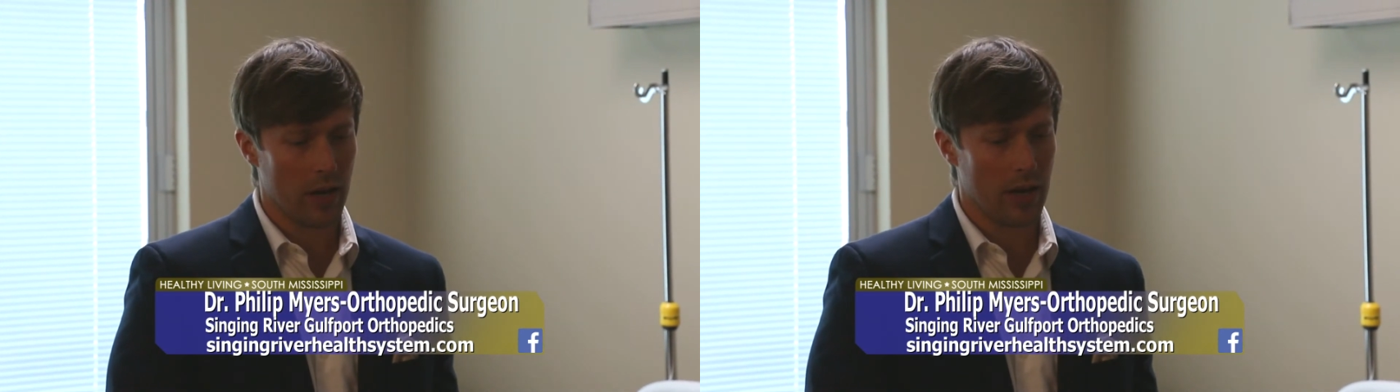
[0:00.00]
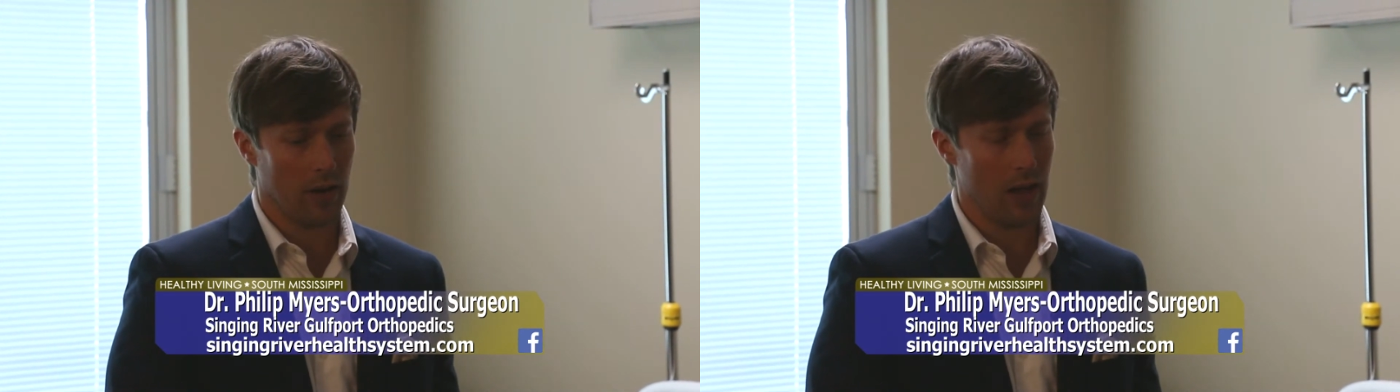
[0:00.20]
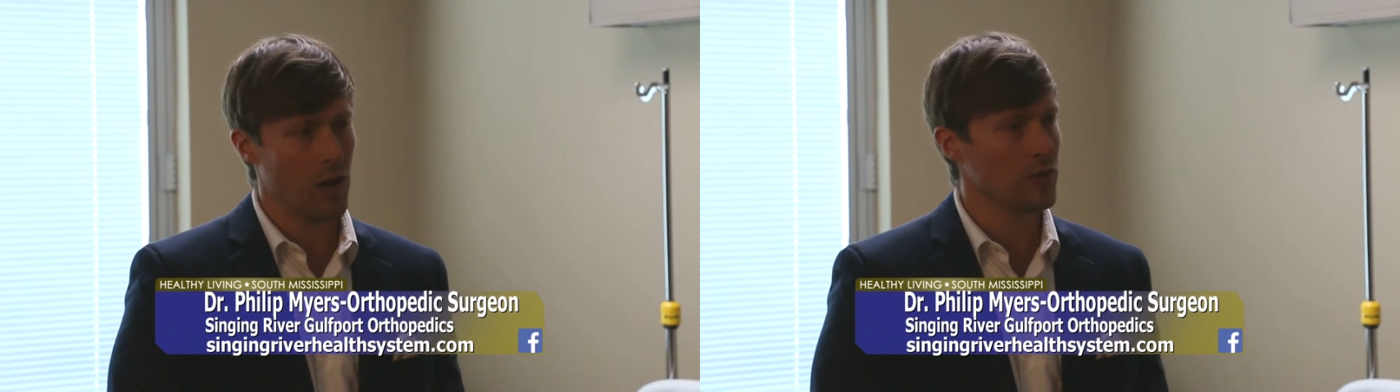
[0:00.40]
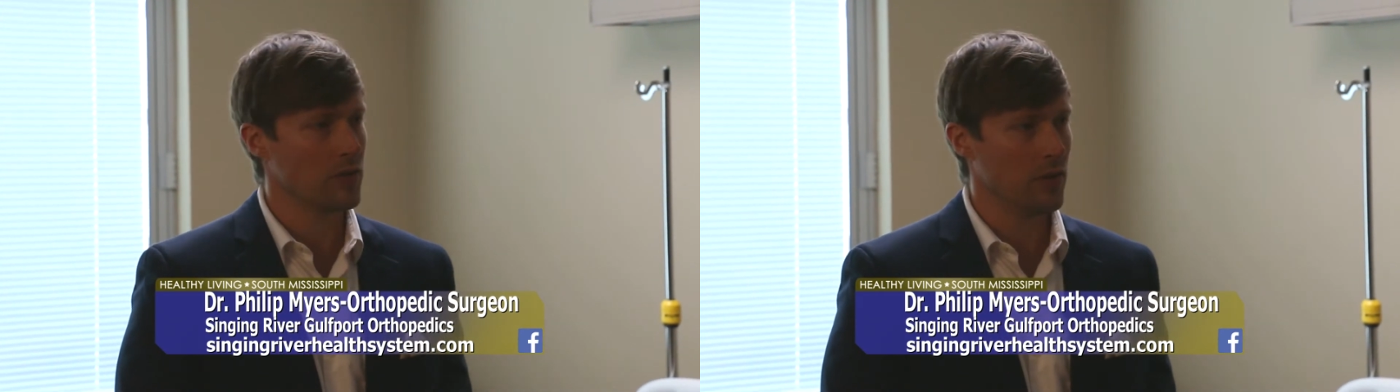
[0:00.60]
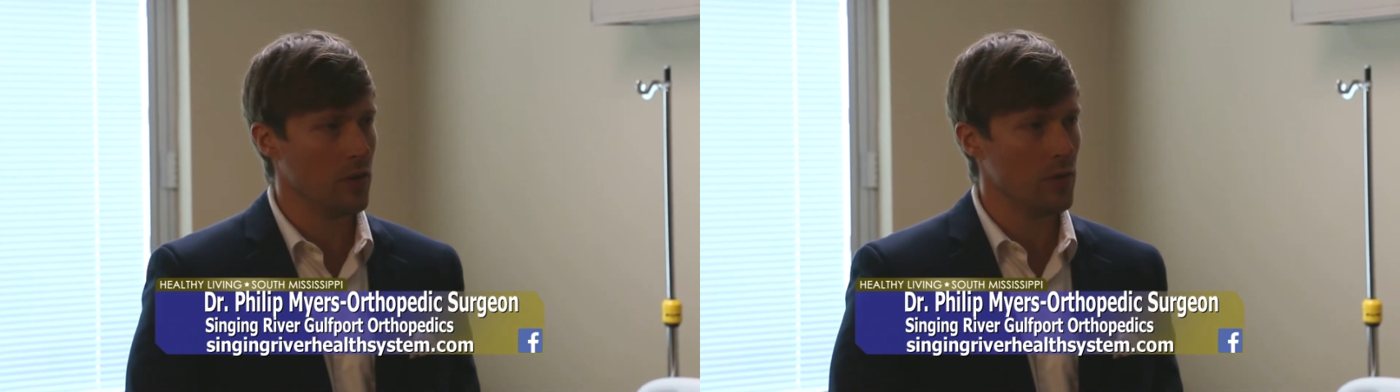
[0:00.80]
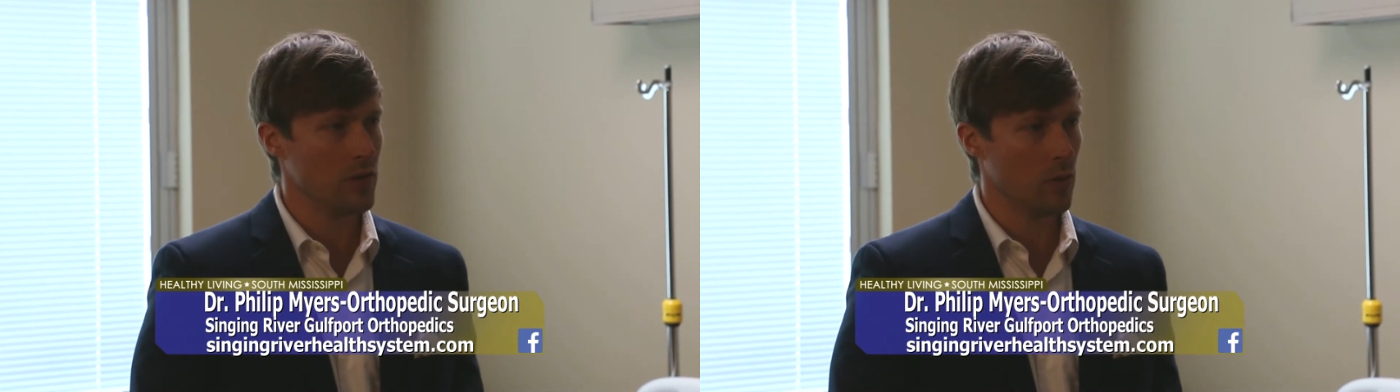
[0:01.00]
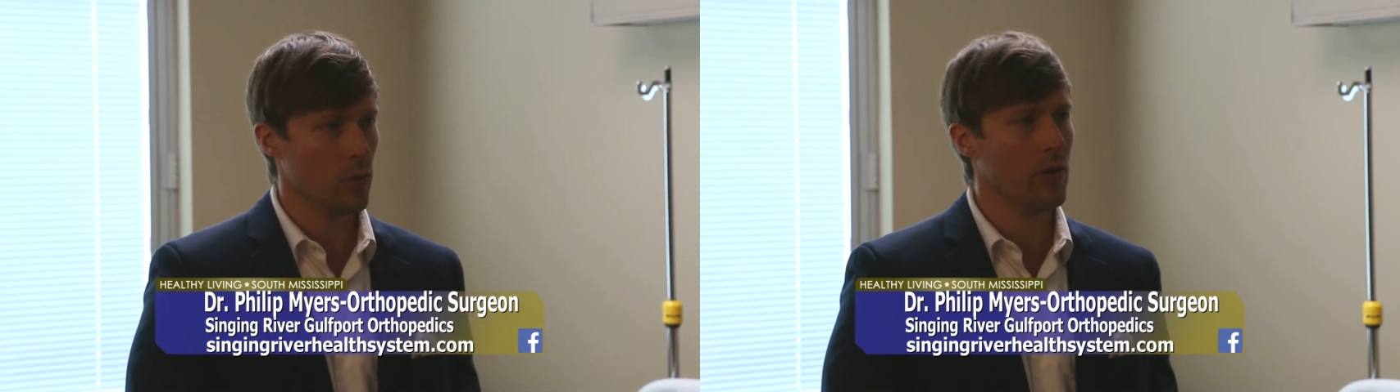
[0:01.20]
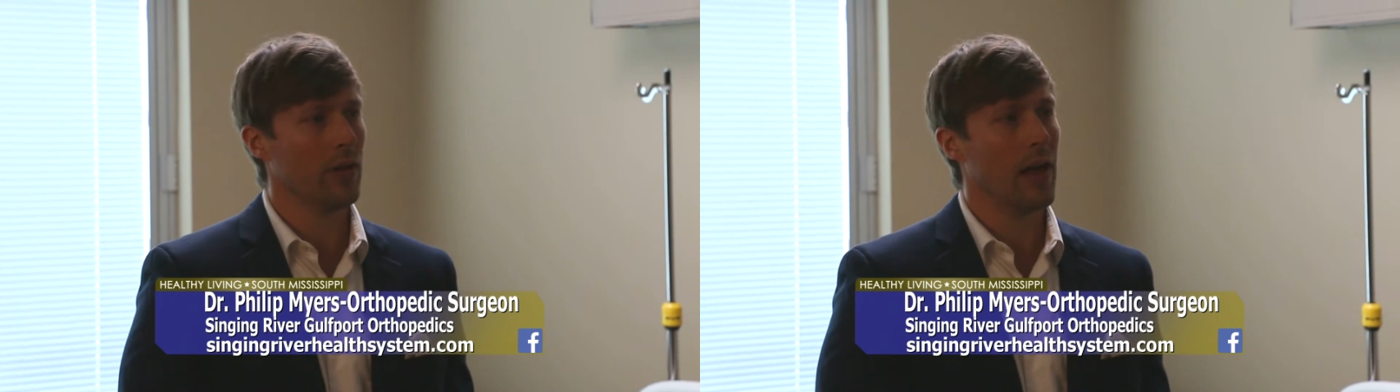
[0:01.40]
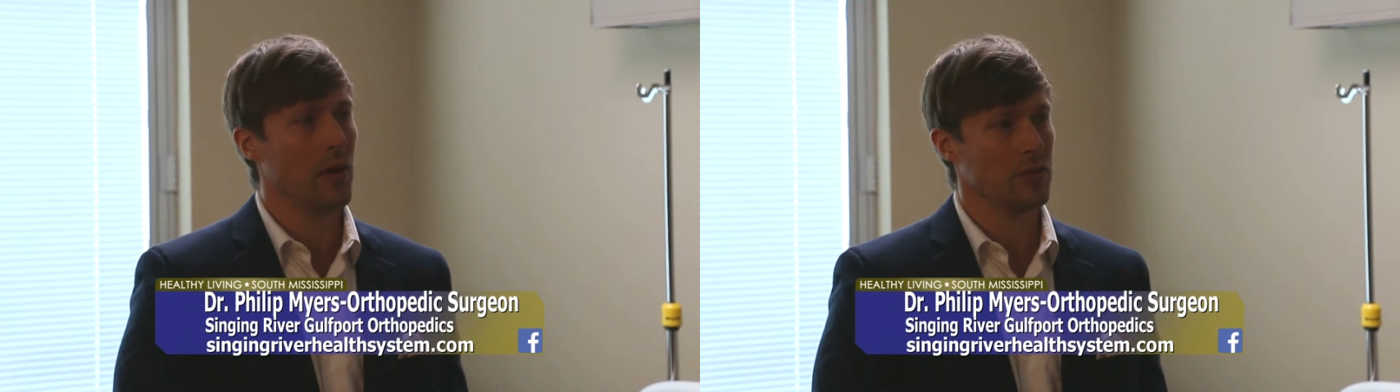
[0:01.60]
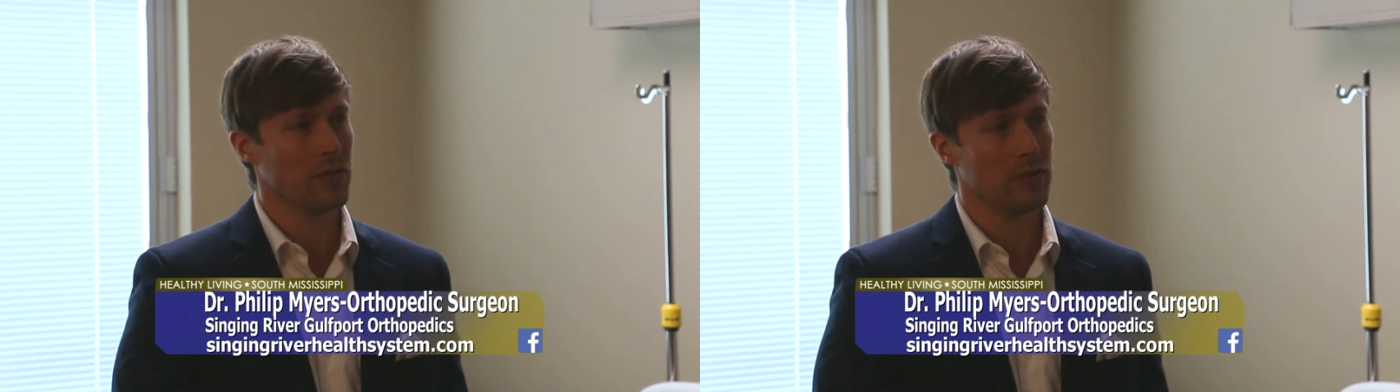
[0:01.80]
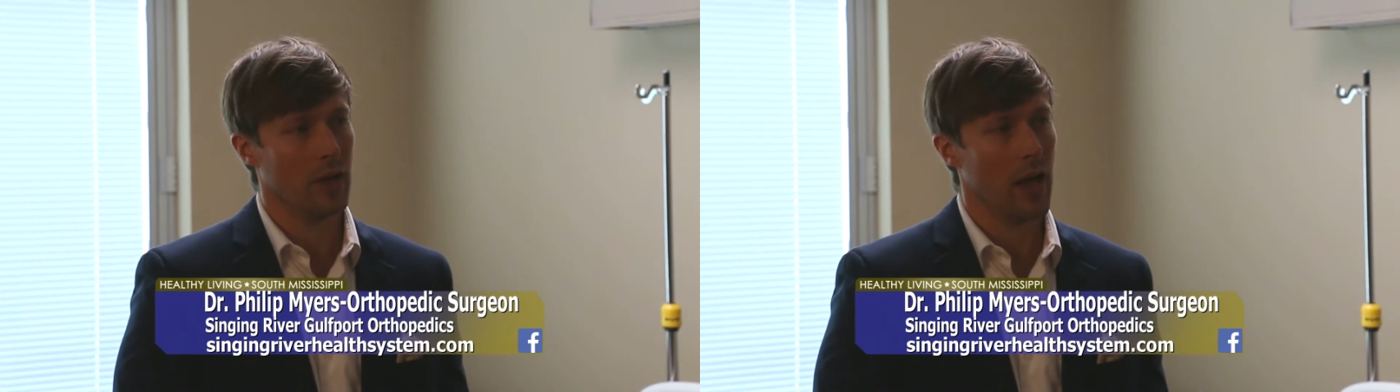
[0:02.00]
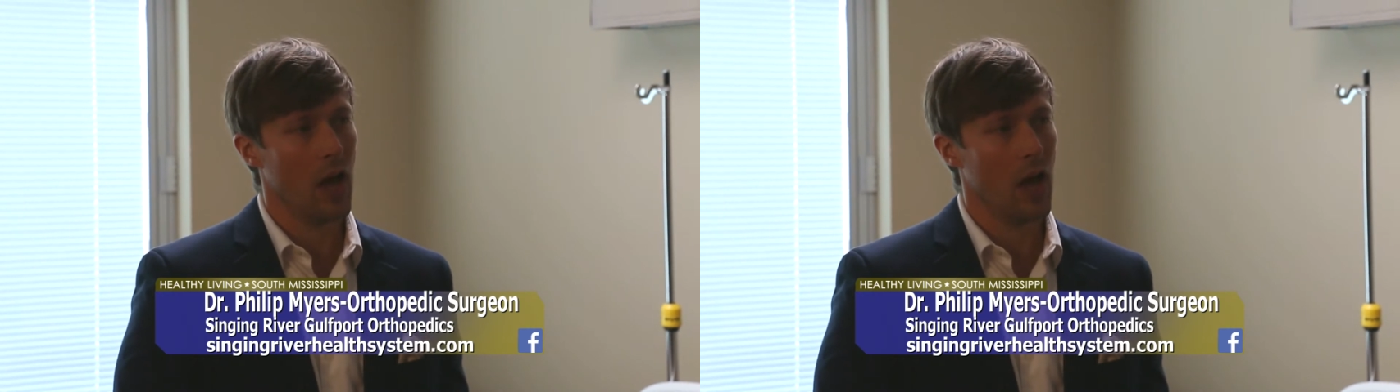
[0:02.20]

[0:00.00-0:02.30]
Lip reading: it allows us to do is it really allows us to